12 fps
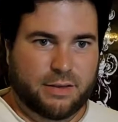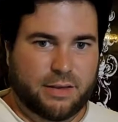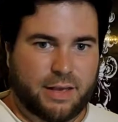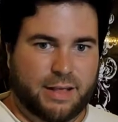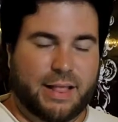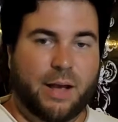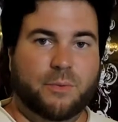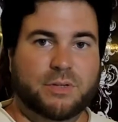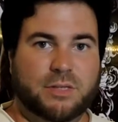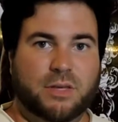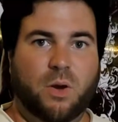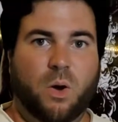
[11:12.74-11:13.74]
And that was
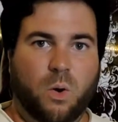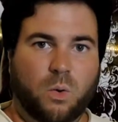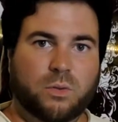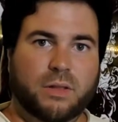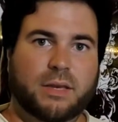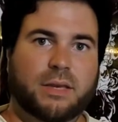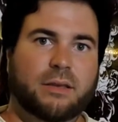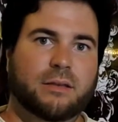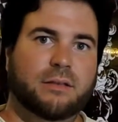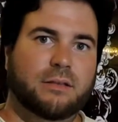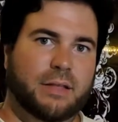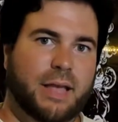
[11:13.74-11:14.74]
the only
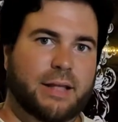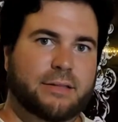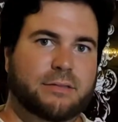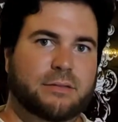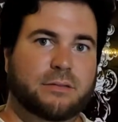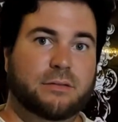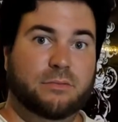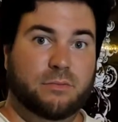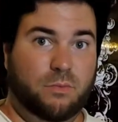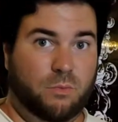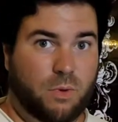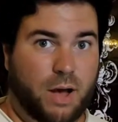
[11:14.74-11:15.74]
lens
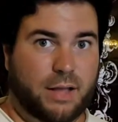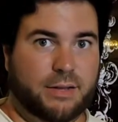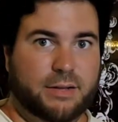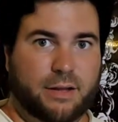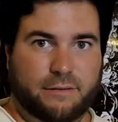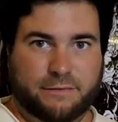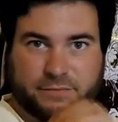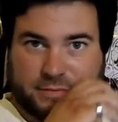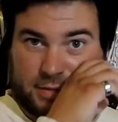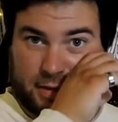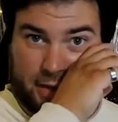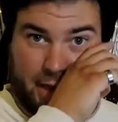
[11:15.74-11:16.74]
wide enough
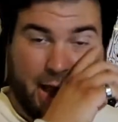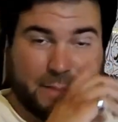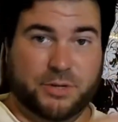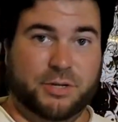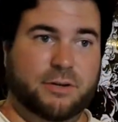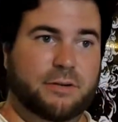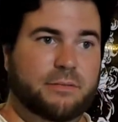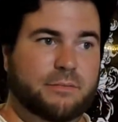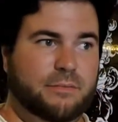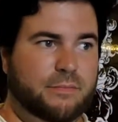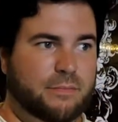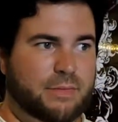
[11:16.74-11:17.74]
to capture
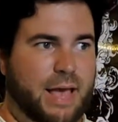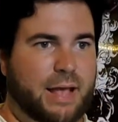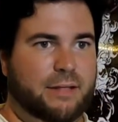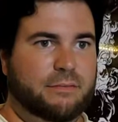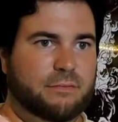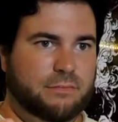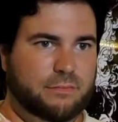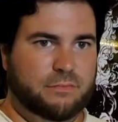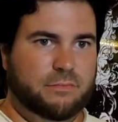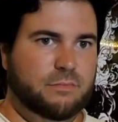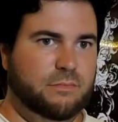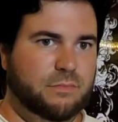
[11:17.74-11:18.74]
that
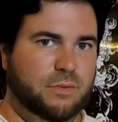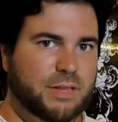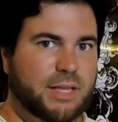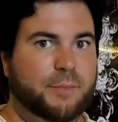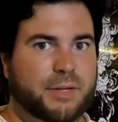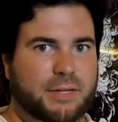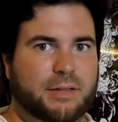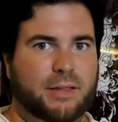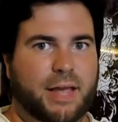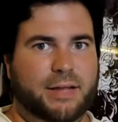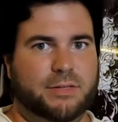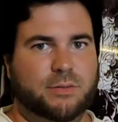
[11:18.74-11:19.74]
limited
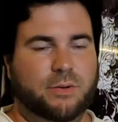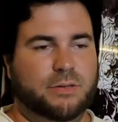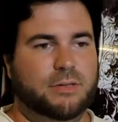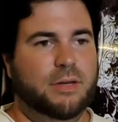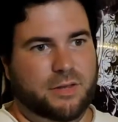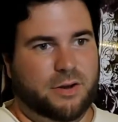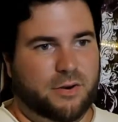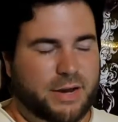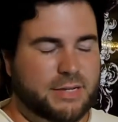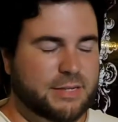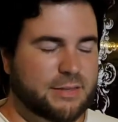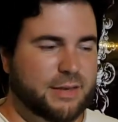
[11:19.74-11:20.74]
light source. The
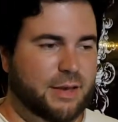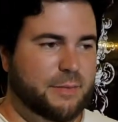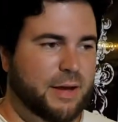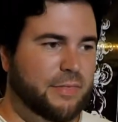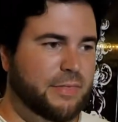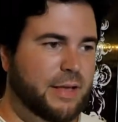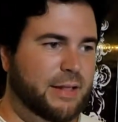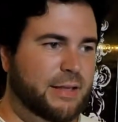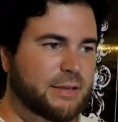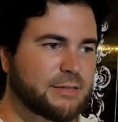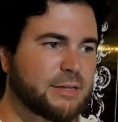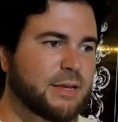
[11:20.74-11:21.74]
crazy thing about that
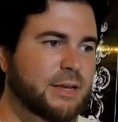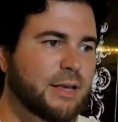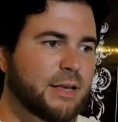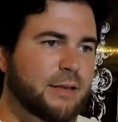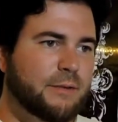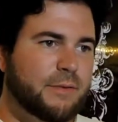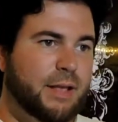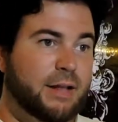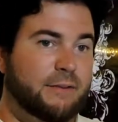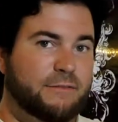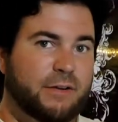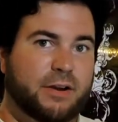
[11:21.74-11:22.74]
is it had a
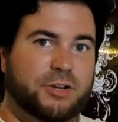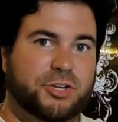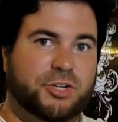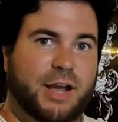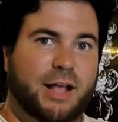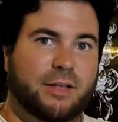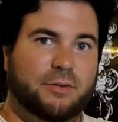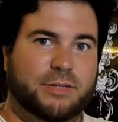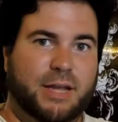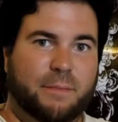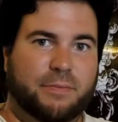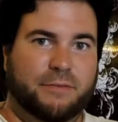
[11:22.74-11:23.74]
very shallow depth of